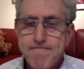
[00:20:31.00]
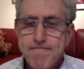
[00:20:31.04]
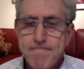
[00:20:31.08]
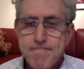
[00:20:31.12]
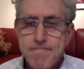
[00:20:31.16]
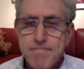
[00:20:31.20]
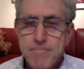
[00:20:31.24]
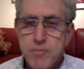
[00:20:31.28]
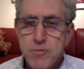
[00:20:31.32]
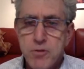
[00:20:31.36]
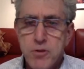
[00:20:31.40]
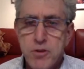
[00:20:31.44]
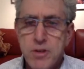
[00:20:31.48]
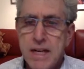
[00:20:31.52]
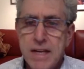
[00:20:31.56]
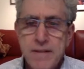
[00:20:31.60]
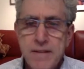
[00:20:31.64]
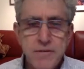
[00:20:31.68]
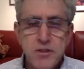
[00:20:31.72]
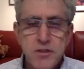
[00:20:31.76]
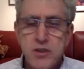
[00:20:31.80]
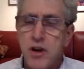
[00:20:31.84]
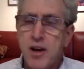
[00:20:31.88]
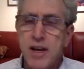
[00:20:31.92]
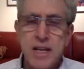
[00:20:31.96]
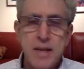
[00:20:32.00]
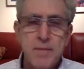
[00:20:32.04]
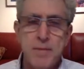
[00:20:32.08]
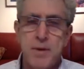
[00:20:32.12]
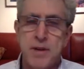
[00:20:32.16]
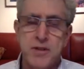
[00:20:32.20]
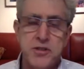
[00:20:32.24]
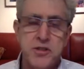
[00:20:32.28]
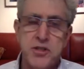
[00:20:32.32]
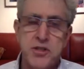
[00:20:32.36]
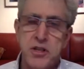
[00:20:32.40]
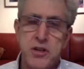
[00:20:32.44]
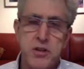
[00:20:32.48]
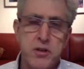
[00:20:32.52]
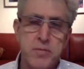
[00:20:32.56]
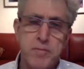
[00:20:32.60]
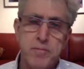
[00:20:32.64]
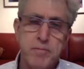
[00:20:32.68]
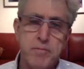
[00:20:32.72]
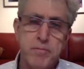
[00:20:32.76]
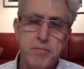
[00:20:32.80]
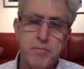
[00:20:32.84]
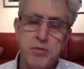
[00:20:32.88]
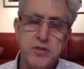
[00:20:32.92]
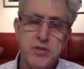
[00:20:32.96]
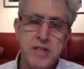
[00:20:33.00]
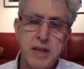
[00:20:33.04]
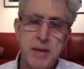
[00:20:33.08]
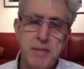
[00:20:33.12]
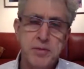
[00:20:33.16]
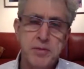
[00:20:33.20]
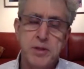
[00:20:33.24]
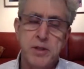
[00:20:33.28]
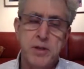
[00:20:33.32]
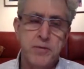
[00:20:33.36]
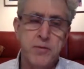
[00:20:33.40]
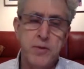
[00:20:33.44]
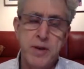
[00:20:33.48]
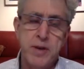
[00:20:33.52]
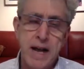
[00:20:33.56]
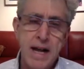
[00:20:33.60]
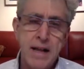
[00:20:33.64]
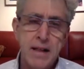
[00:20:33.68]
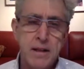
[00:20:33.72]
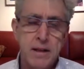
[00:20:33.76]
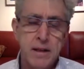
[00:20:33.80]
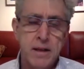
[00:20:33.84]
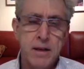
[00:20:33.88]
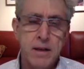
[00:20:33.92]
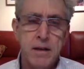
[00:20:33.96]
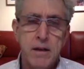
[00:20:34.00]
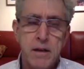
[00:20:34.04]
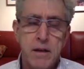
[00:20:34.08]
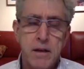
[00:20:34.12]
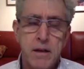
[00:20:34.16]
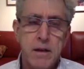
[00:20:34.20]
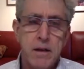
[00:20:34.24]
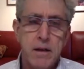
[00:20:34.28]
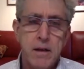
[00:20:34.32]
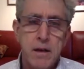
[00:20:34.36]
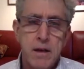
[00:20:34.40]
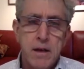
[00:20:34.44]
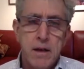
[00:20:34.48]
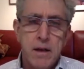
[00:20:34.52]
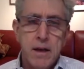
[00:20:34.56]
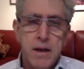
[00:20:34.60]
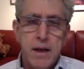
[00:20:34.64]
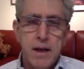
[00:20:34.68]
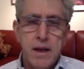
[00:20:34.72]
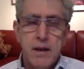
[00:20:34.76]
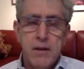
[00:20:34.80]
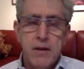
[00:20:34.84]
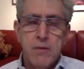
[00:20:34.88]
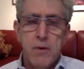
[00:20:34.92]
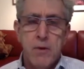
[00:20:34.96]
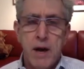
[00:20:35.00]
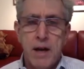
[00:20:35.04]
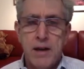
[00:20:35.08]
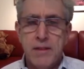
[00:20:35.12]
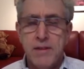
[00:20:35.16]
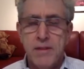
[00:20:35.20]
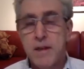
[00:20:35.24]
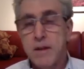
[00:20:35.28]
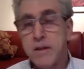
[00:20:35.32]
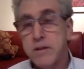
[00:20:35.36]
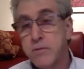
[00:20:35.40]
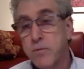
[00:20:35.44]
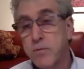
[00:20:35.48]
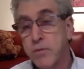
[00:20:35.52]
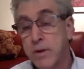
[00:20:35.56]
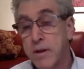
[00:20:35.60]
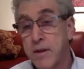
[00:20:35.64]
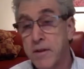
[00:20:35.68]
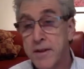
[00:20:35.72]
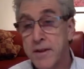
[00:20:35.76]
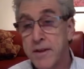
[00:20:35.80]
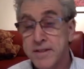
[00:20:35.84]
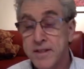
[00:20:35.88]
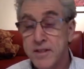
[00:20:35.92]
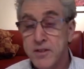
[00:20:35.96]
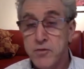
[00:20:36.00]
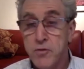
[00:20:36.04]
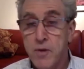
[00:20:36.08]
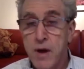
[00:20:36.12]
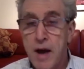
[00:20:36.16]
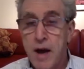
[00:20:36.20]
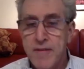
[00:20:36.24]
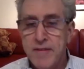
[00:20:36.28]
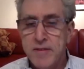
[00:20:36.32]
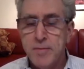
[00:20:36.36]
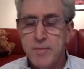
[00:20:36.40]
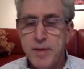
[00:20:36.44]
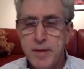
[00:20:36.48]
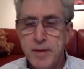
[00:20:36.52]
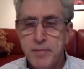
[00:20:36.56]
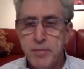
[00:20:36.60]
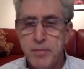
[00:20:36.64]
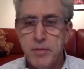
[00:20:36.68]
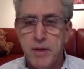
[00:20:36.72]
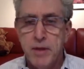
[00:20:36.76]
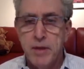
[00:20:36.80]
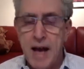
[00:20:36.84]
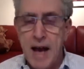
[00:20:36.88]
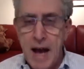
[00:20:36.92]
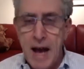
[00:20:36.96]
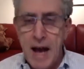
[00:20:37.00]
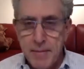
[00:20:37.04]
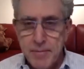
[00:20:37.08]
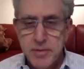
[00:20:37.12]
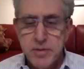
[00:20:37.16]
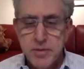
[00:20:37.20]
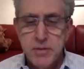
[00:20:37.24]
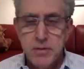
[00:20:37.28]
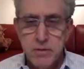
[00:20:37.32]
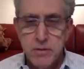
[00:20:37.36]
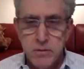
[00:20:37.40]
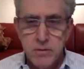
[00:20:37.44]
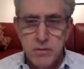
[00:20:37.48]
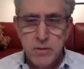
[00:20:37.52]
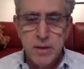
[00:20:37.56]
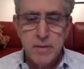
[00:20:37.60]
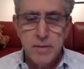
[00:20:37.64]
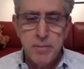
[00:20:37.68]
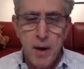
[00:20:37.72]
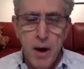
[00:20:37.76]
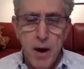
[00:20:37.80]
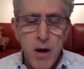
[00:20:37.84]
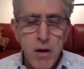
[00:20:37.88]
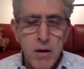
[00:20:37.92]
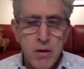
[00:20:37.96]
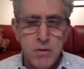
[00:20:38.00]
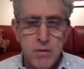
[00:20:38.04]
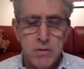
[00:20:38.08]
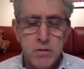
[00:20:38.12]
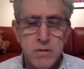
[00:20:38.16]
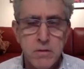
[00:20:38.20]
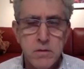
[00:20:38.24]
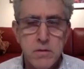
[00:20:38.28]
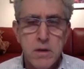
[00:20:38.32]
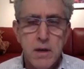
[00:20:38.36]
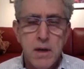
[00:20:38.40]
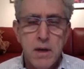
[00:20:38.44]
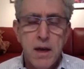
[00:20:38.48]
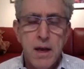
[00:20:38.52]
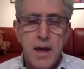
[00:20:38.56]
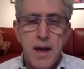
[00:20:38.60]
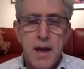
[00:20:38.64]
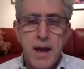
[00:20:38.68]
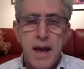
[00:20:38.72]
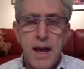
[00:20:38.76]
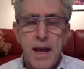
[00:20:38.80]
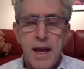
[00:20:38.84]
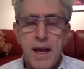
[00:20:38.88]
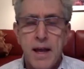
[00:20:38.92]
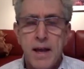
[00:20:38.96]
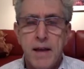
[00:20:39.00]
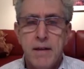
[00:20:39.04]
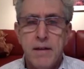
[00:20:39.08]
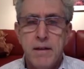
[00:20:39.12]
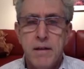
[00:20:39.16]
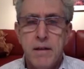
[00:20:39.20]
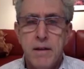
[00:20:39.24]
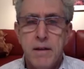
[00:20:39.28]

you're not even talking about a shared perception of reality. And I think is one of the things that drives people absolutely bonkers. And